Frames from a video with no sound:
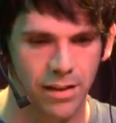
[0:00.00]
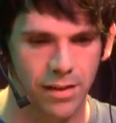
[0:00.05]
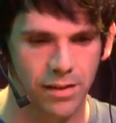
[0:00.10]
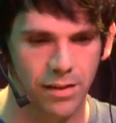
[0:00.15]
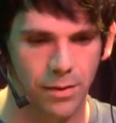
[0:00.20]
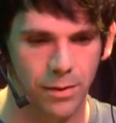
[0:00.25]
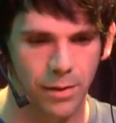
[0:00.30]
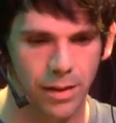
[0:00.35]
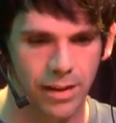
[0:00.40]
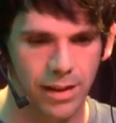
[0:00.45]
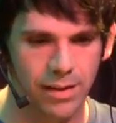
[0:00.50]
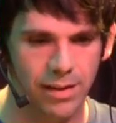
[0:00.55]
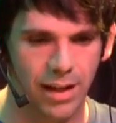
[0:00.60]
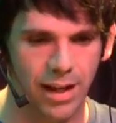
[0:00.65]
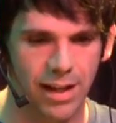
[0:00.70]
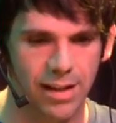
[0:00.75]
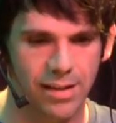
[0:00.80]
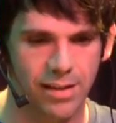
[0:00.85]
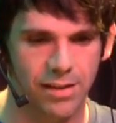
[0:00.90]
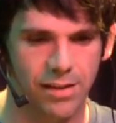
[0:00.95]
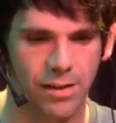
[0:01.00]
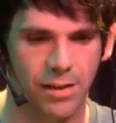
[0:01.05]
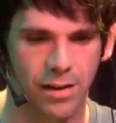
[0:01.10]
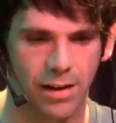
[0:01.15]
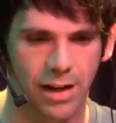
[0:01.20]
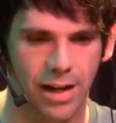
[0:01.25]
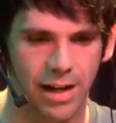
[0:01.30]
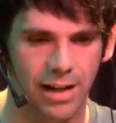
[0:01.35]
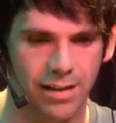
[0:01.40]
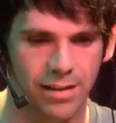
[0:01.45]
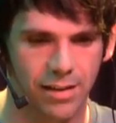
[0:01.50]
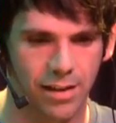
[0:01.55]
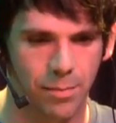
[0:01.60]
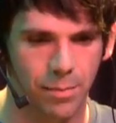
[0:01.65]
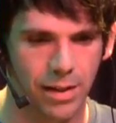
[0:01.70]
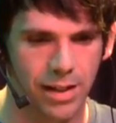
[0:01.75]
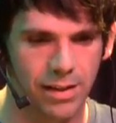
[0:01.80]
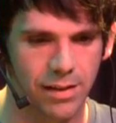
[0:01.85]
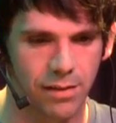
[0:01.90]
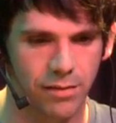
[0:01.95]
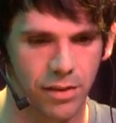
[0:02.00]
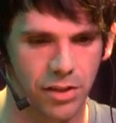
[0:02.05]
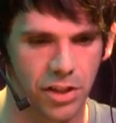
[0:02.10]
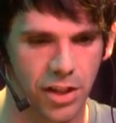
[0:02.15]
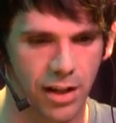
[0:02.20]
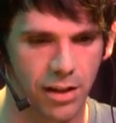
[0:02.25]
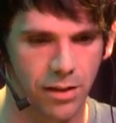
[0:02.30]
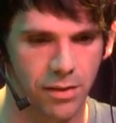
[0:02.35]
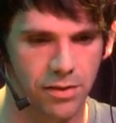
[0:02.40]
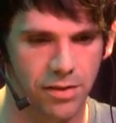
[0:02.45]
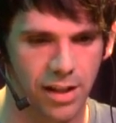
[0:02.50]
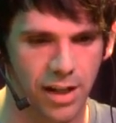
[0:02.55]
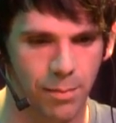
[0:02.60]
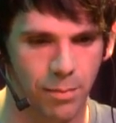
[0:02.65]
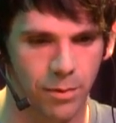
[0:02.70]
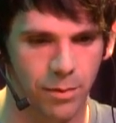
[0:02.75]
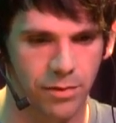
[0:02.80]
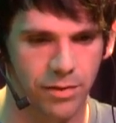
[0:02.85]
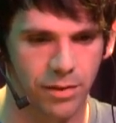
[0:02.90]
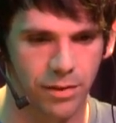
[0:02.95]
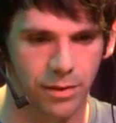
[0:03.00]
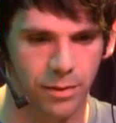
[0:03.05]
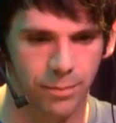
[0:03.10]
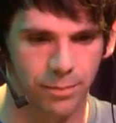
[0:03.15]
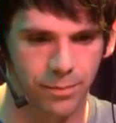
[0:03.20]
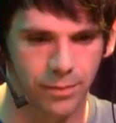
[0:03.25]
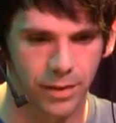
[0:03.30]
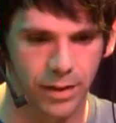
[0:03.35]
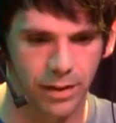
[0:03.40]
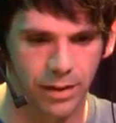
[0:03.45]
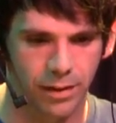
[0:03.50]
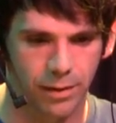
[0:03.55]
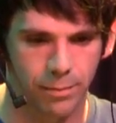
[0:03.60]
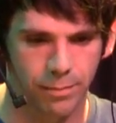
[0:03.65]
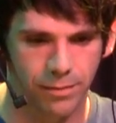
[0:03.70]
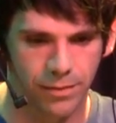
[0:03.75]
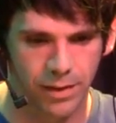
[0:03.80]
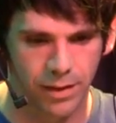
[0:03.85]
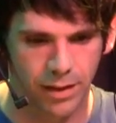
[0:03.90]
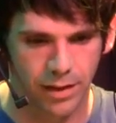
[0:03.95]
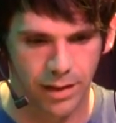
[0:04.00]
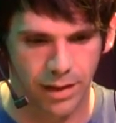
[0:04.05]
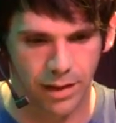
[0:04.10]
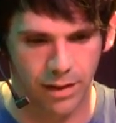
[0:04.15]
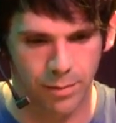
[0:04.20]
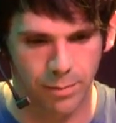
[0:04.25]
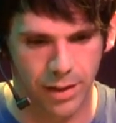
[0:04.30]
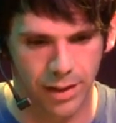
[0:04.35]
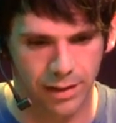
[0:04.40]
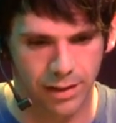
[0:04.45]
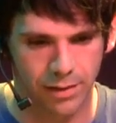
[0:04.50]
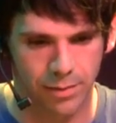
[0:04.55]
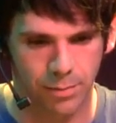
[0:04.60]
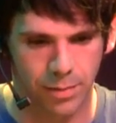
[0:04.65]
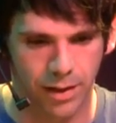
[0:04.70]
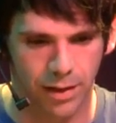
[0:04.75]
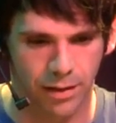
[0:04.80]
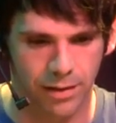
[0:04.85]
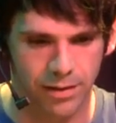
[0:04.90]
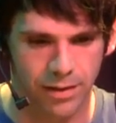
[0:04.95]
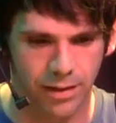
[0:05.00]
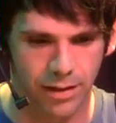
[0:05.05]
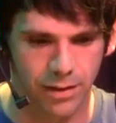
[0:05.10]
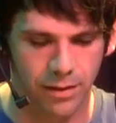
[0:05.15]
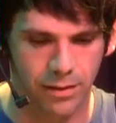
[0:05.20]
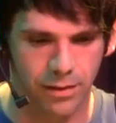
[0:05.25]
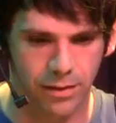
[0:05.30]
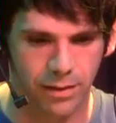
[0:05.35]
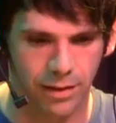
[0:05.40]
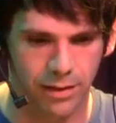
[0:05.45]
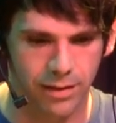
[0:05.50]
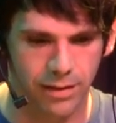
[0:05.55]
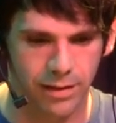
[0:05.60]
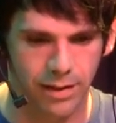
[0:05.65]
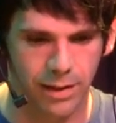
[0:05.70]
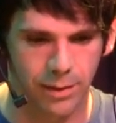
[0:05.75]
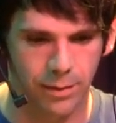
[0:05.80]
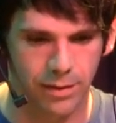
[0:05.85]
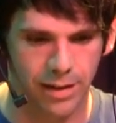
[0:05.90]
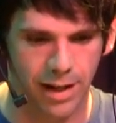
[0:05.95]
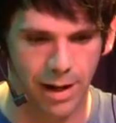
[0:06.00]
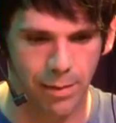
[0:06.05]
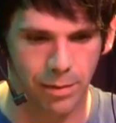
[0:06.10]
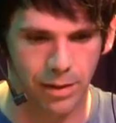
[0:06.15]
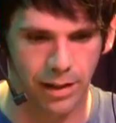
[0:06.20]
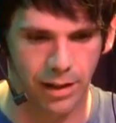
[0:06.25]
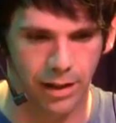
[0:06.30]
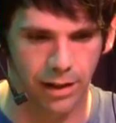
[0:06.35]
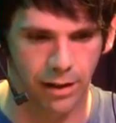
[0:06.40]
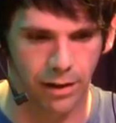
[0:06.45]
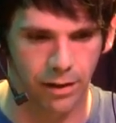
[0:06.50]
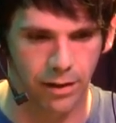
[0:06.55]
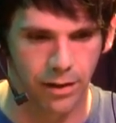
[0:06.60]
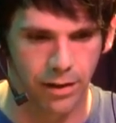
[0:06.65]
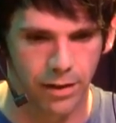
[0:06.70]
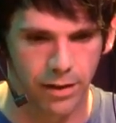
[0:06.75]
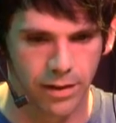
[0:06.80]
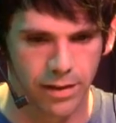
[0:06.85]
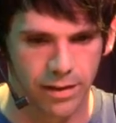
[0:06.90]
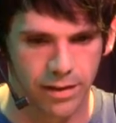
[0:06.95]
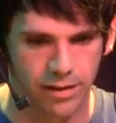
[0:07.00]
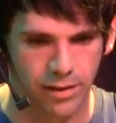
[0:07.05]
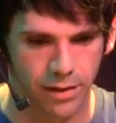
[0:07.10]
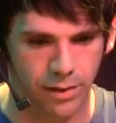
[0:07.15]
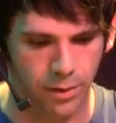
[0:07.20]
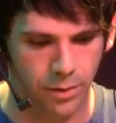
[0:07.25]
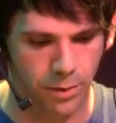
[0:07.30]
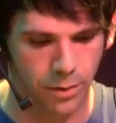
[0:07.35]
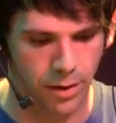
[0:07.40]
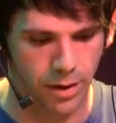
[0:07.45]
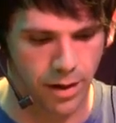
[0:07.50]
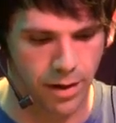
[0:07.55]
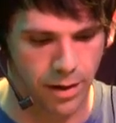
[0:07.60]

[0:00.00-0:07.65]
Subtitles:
So in this case, it started as a piece of a cello sample. So I'll make this bigger so that you all can see what's happening here. So